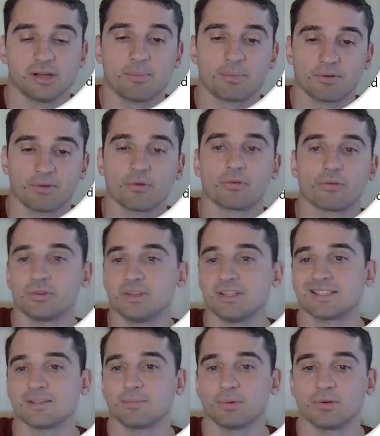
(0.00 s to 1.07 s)
I prefer for
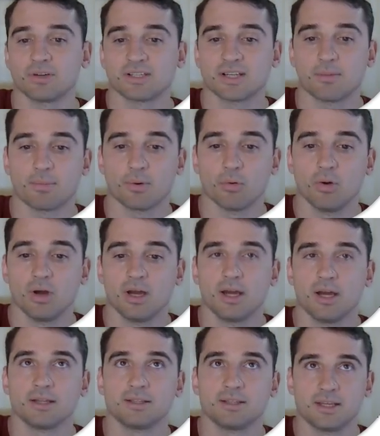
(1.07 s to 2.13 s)
this simple example
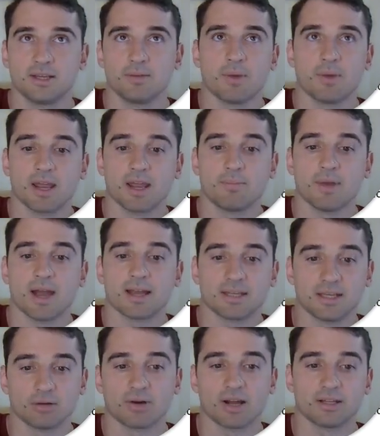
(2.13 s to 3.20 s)
to keep my API
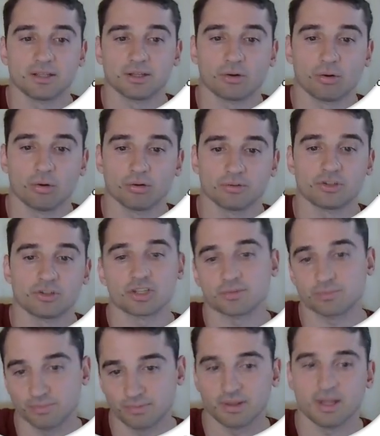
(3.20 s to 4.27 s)
key right in the code, which
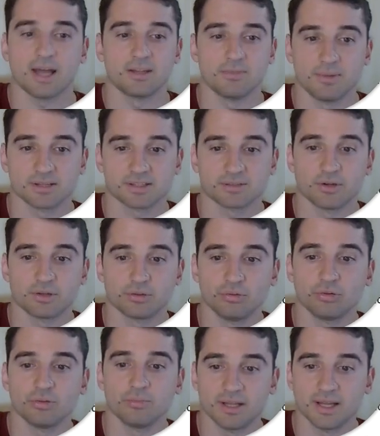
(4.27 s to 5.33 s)
is not the best way
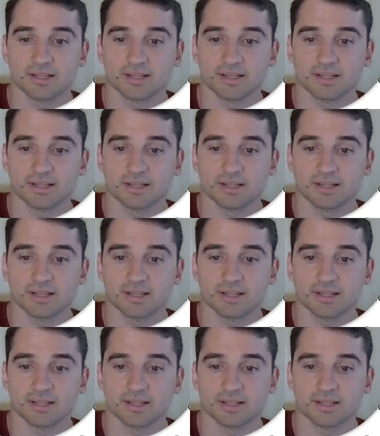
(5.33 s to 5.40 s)
to do it,